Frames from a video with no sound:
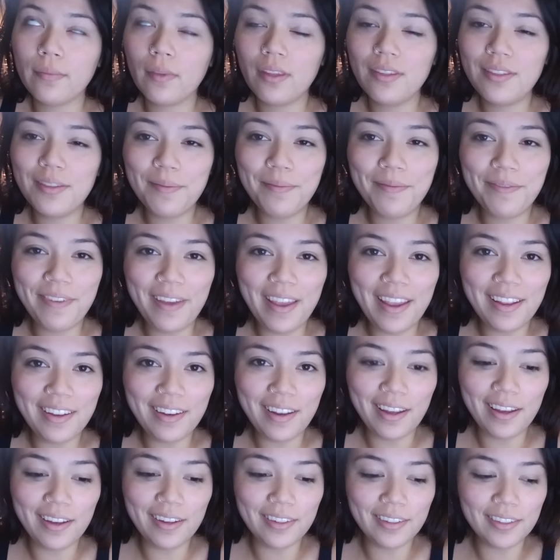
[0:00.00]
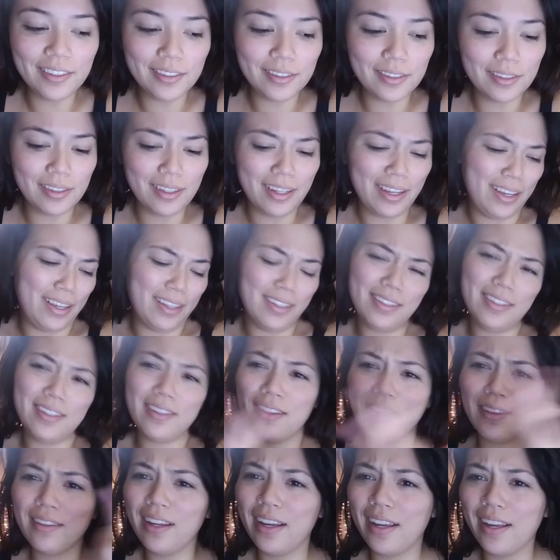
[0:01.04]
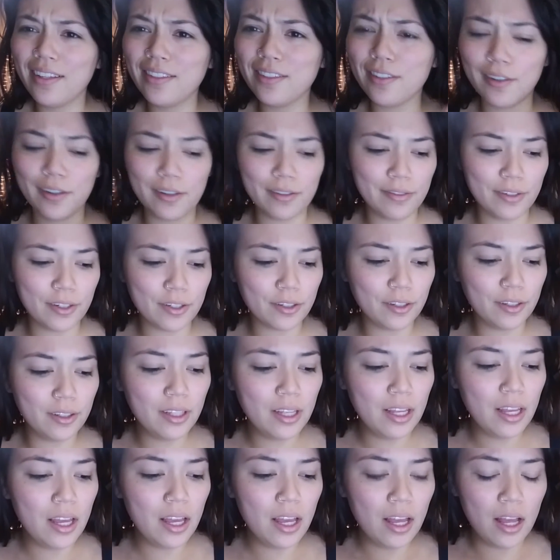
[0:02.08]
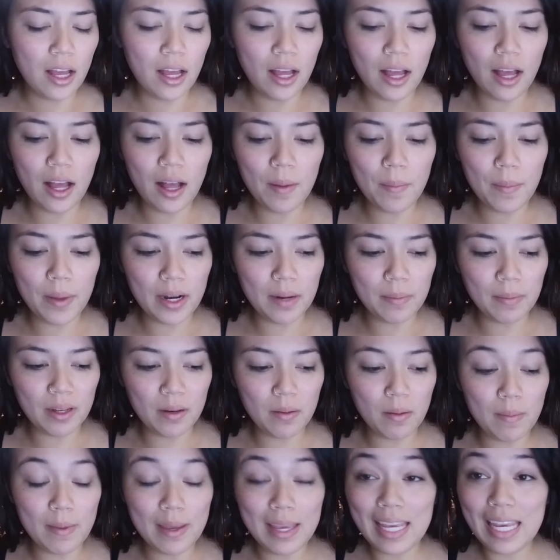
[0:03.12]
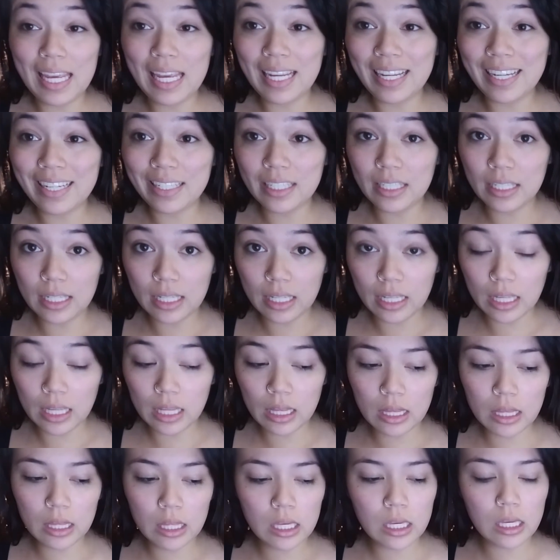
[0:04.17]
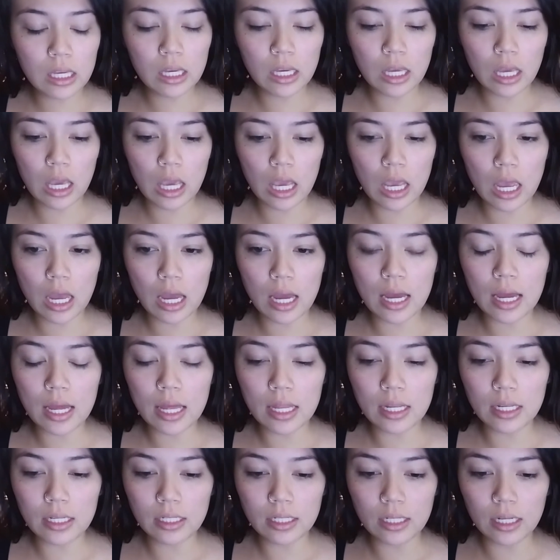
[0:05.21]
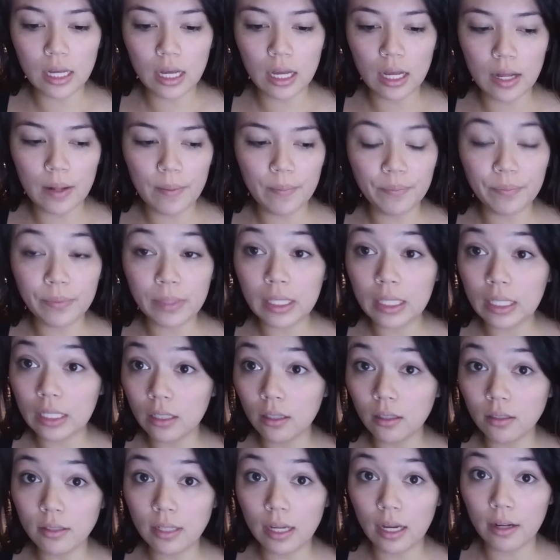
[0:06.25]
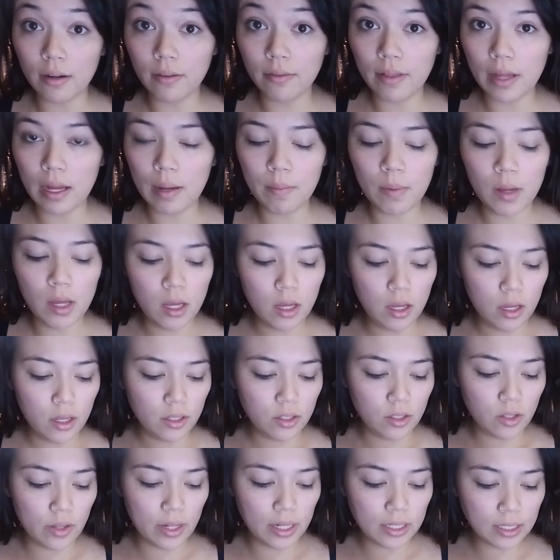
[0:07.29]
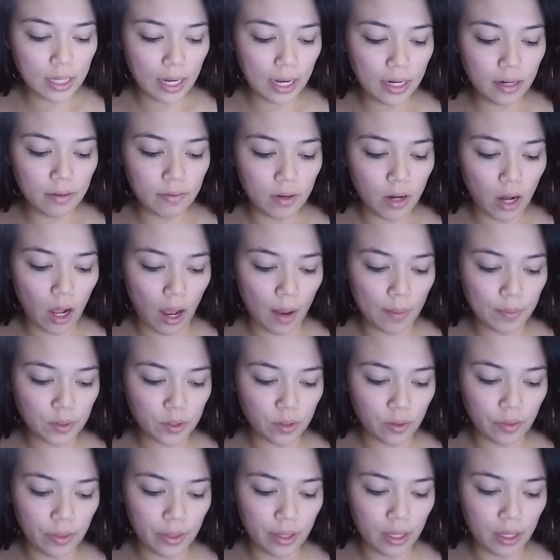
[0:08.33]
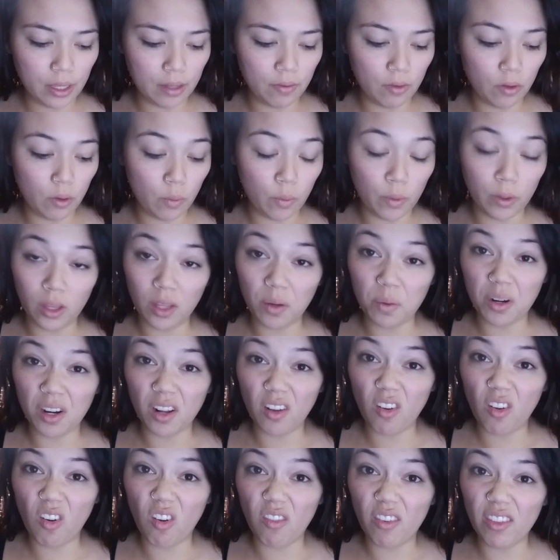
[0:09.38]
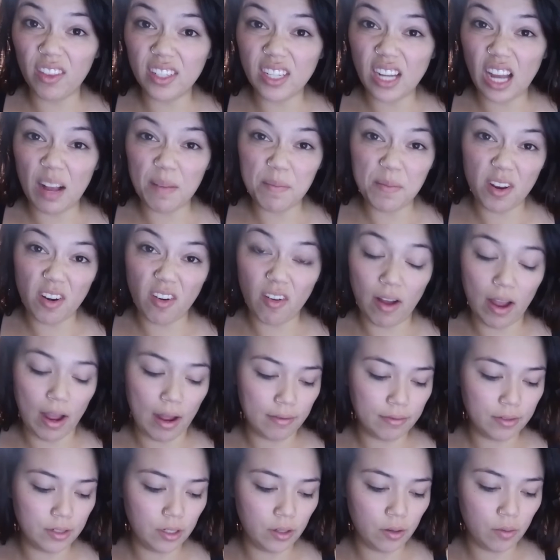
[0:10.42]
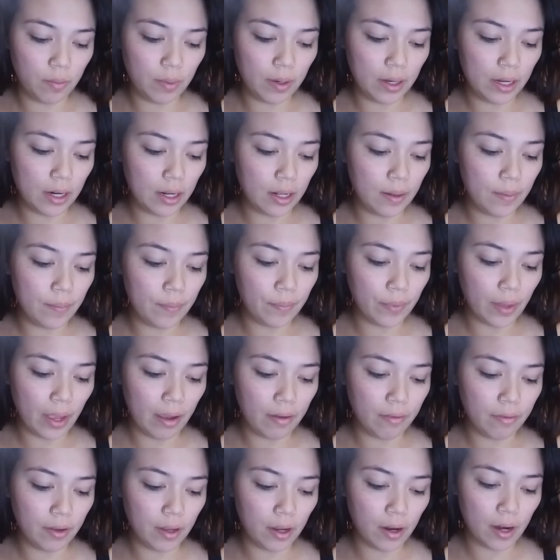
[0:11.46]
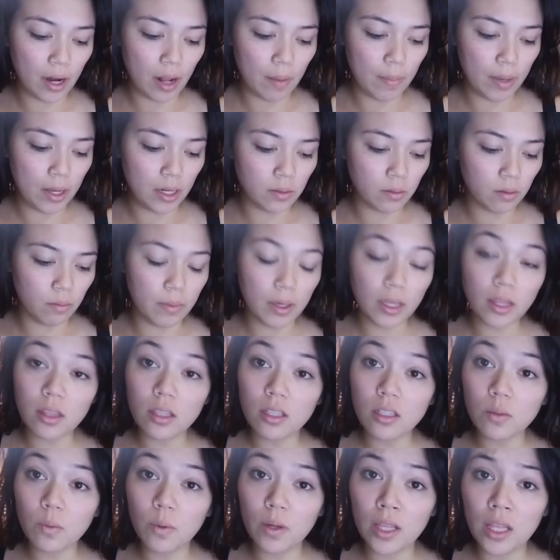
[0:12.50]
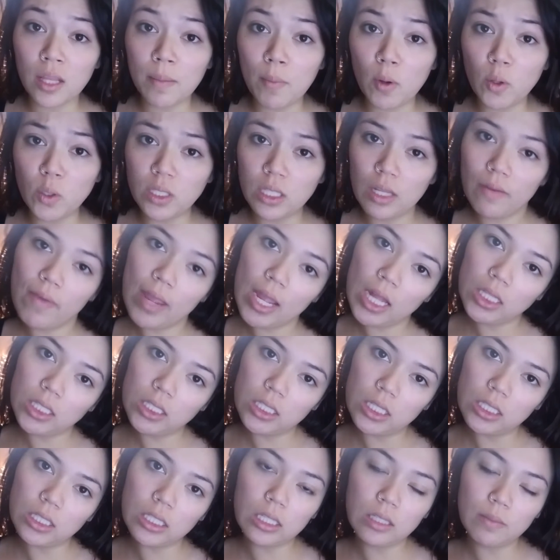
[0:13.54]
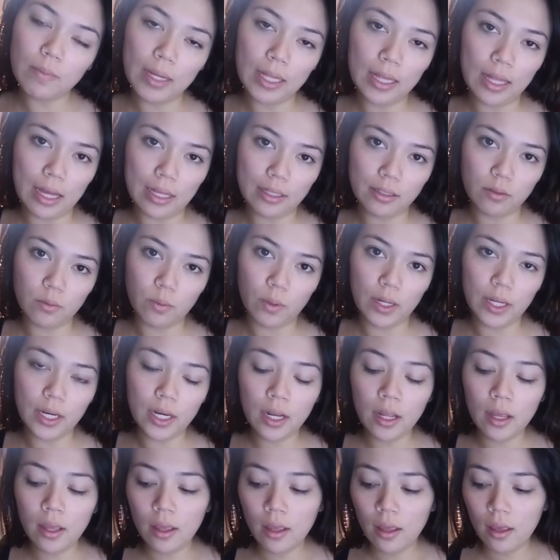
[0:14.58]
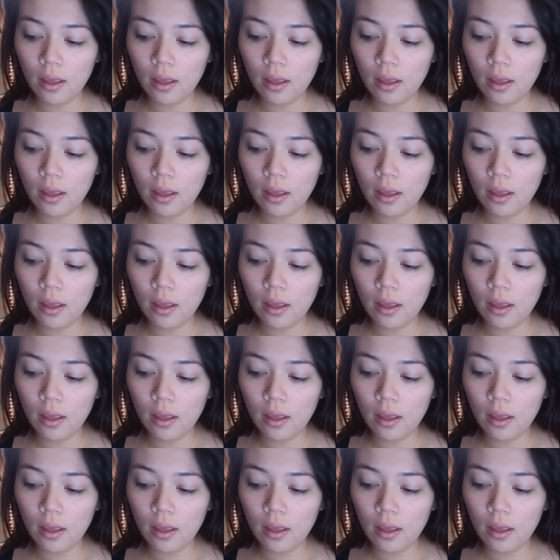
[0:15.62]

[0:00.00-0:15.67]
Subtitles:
some fake nails. I guess they're artificial. And I'm going to be making teeth and gills out of them. So that's kind of an optional thing. If you really want to go over the top, you don't have to, but I figured I might as well make this one the most advanced since it's my last one.